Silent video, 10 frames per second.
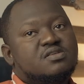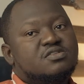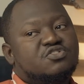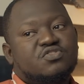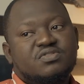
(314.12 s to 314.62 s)

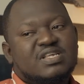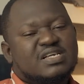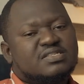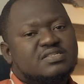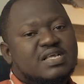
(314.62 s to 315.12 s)
so
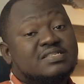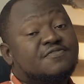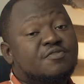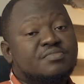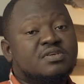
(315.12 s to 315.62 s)
that's it
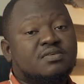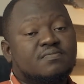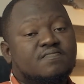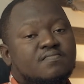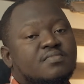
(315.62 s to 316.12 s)
for me
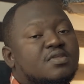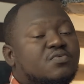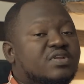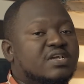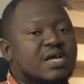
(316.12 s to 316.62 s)

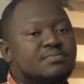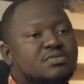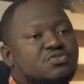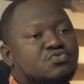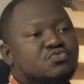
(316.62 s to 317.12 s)
when it comes
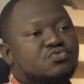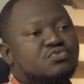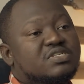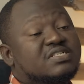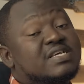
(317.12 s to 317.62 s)
to
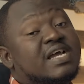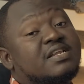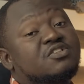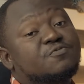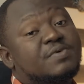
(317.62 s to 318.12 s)

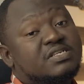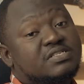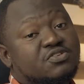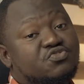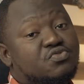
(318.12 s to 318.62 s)
deciding to
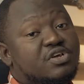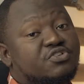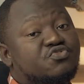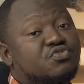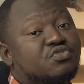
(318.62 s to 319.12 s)
purchase a
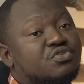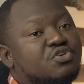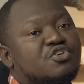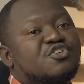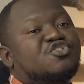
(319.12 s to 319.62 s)
drone.
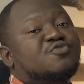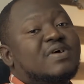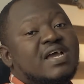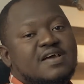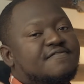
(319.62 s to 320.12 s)
You
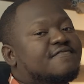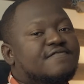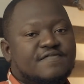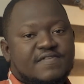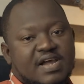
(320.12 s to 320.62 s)
might have
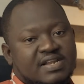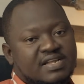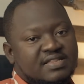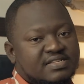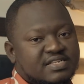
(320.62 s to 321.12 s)
other
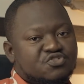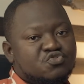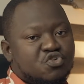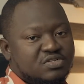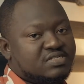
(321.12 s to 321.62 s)
things that you
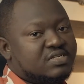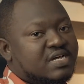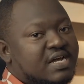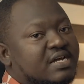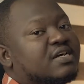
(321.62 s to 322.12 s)

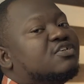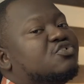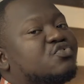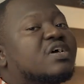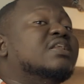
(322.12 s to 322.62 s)
consider.
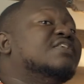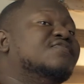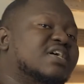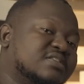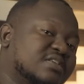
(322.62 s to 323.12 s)
You can leave
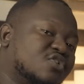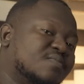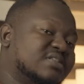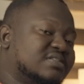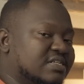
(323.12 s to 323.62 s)
that in the
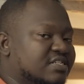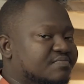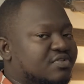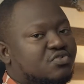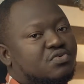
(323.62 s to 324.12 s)
comment section
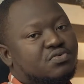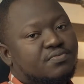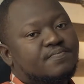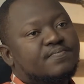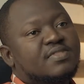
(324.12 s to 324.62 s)
below,
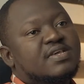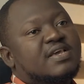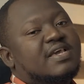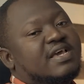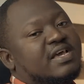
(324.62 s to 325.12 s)

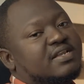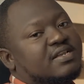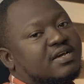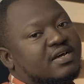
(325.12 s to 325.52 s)
and